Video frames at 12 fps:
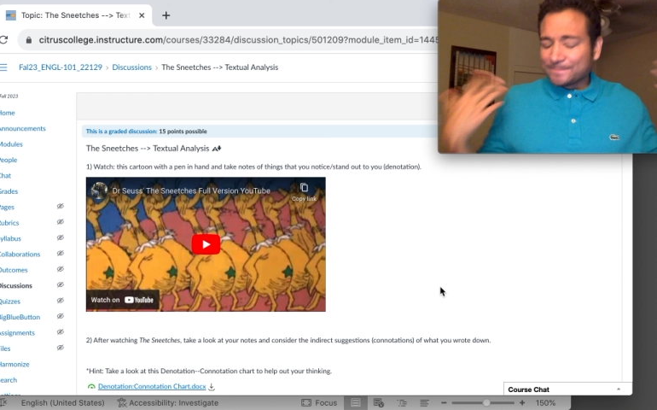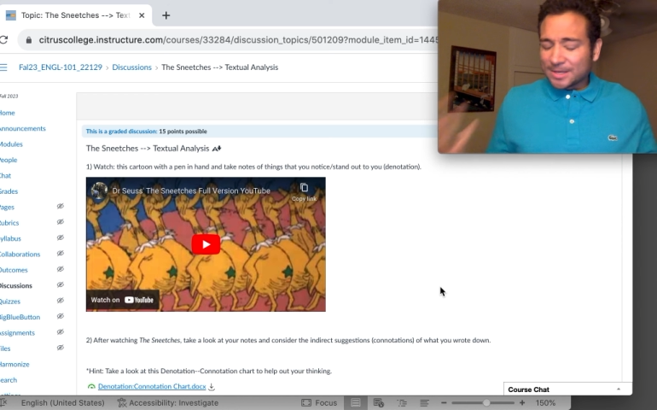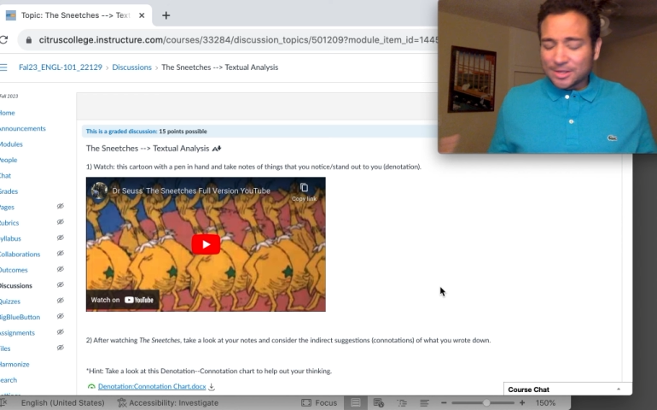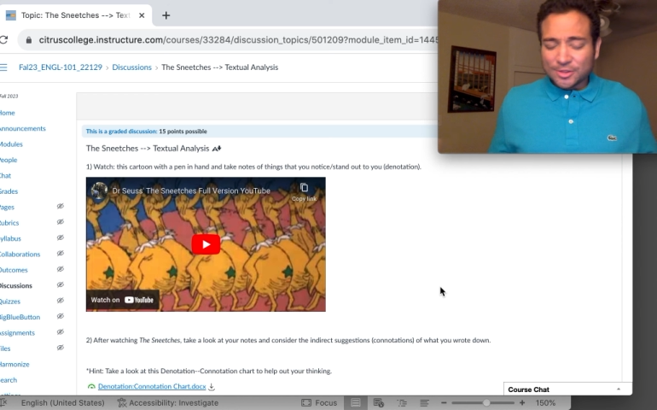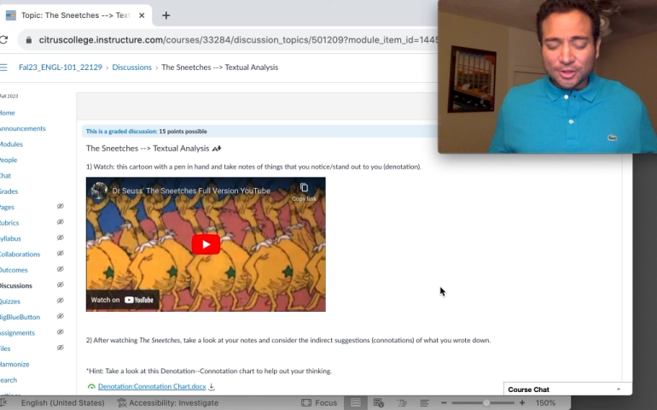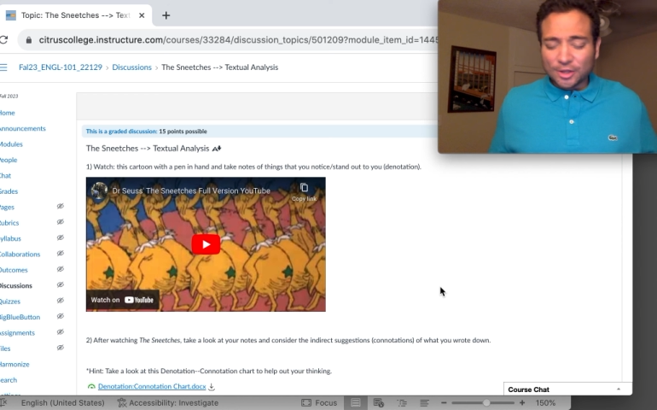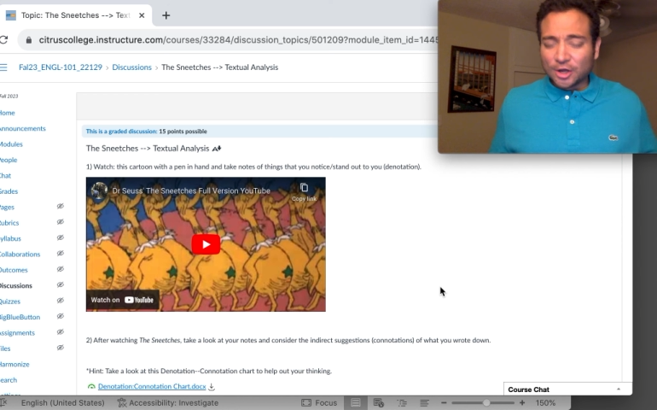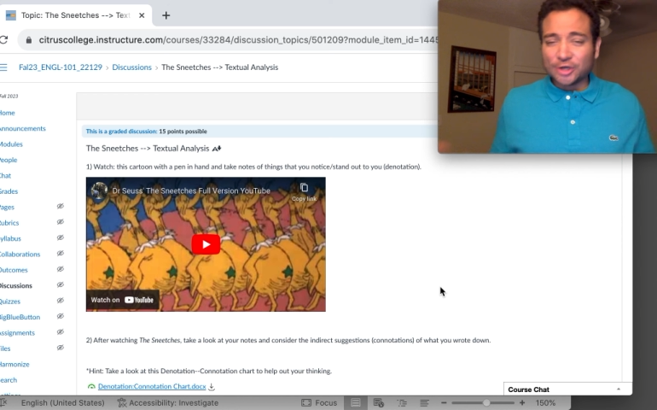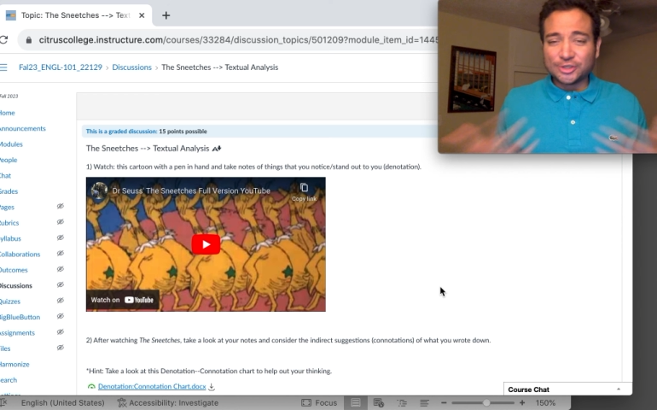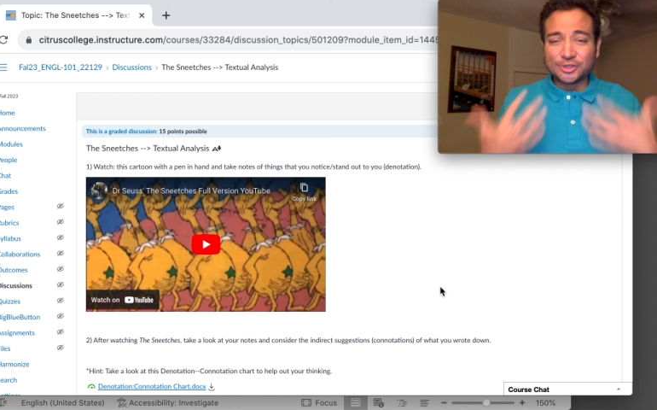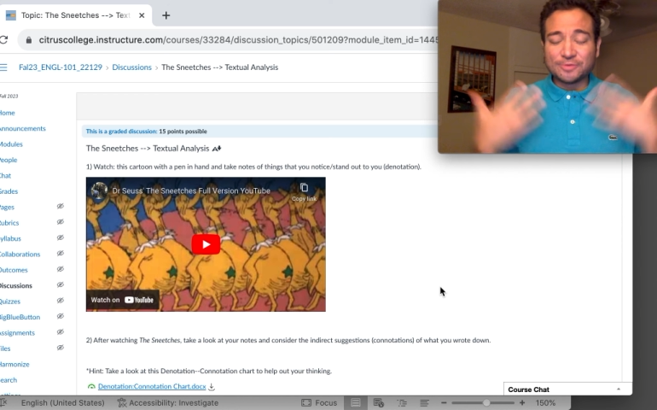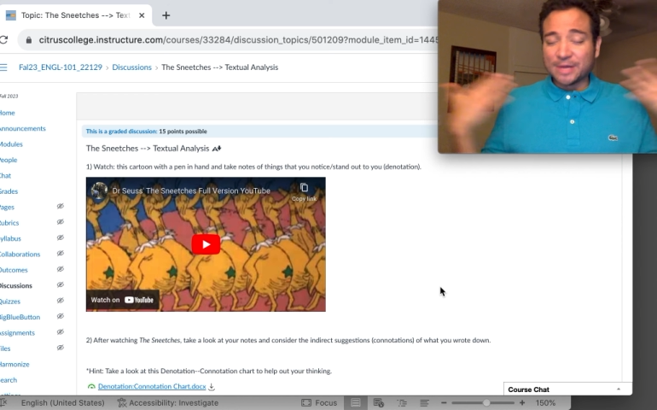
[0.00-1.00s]
the
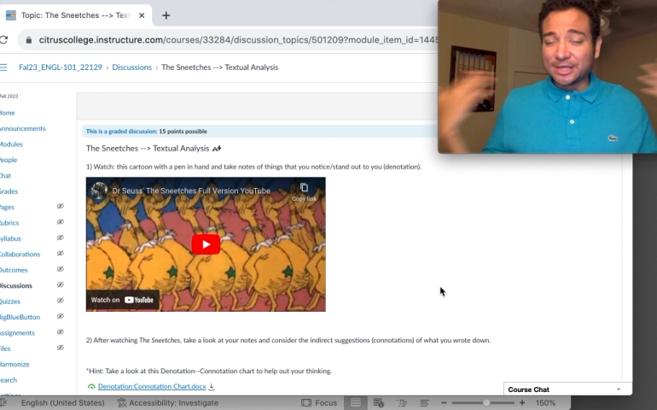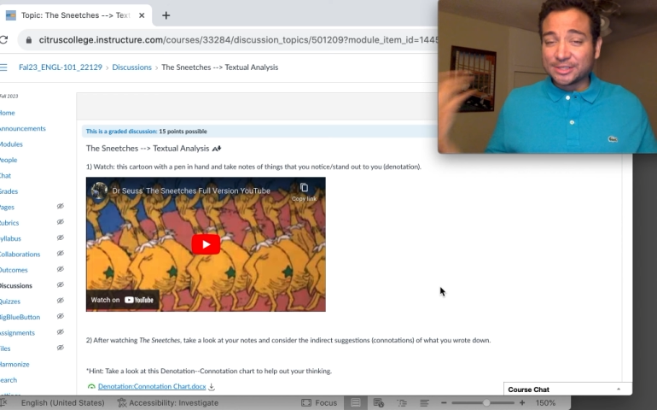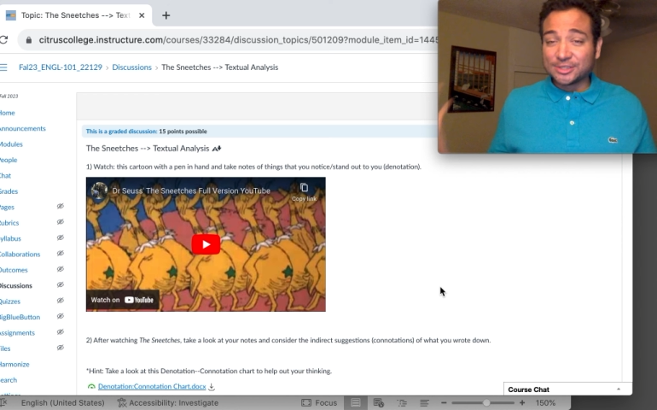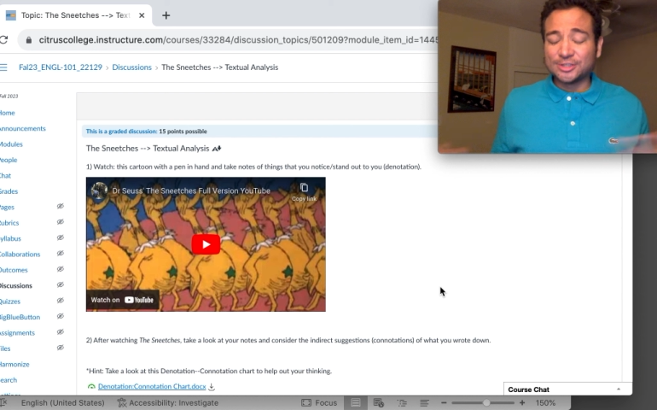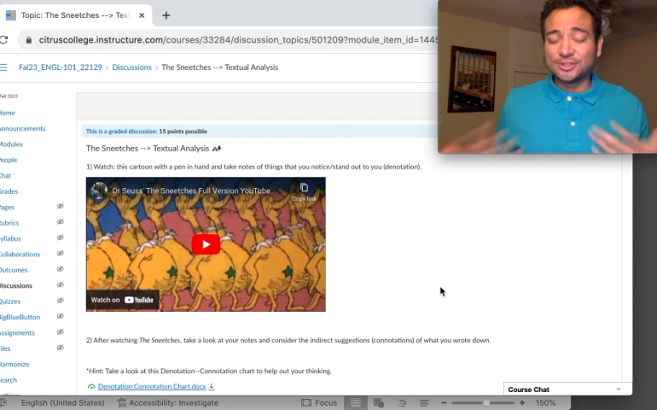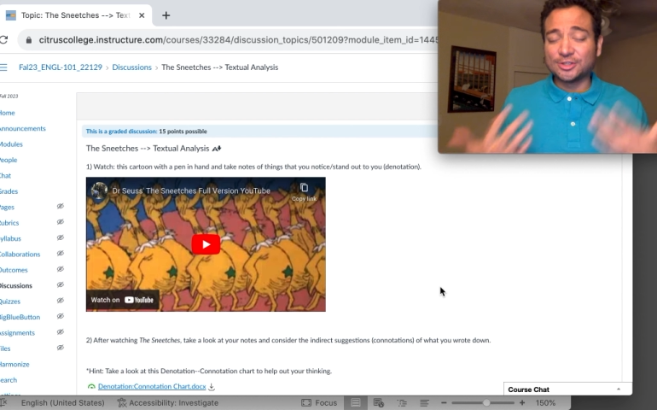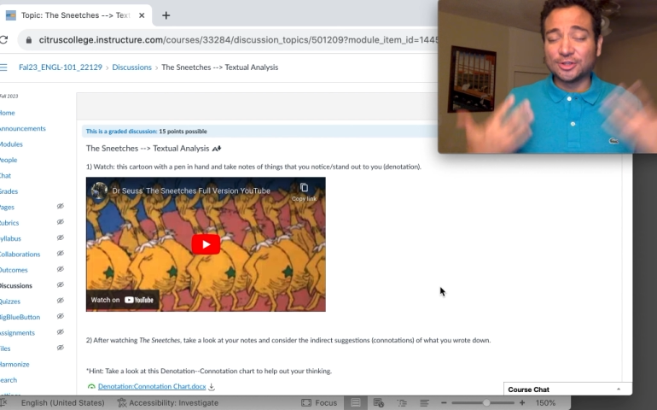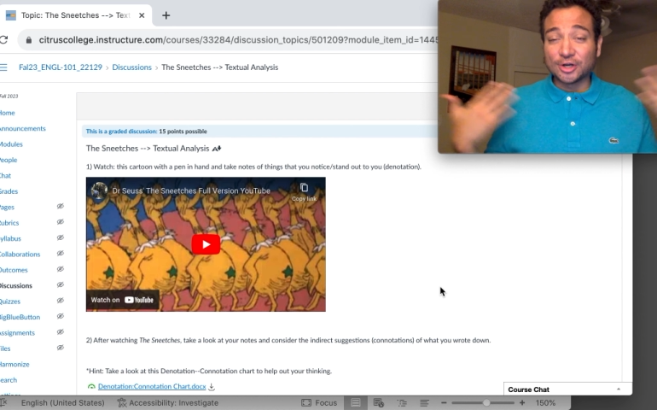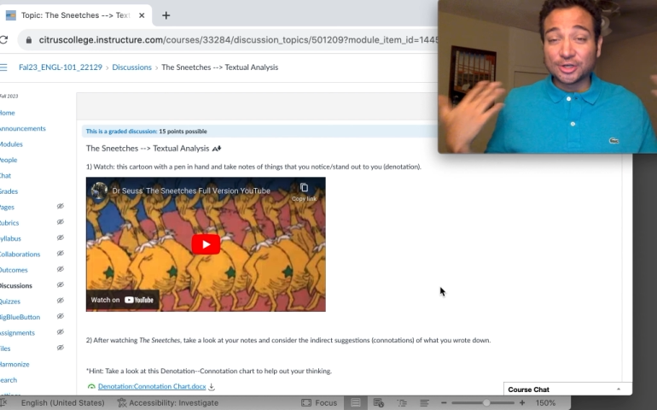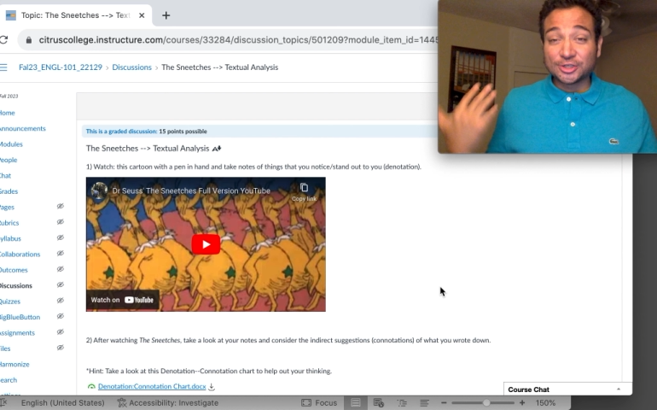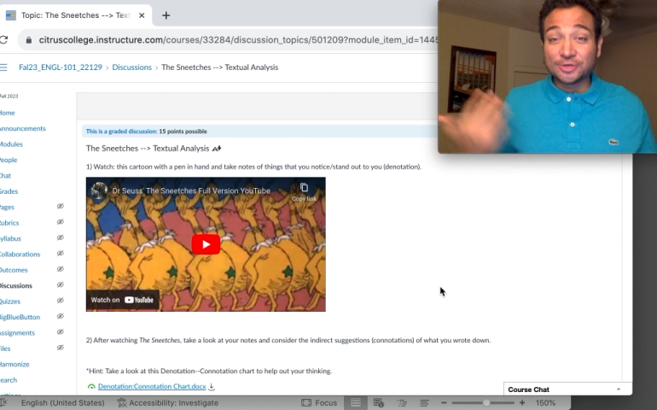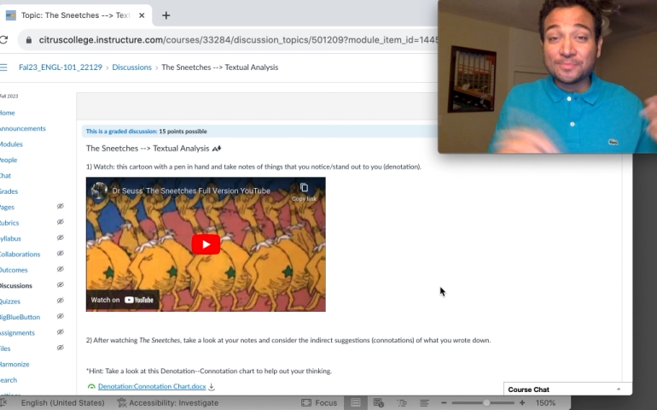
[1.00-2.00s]
larger message, the larger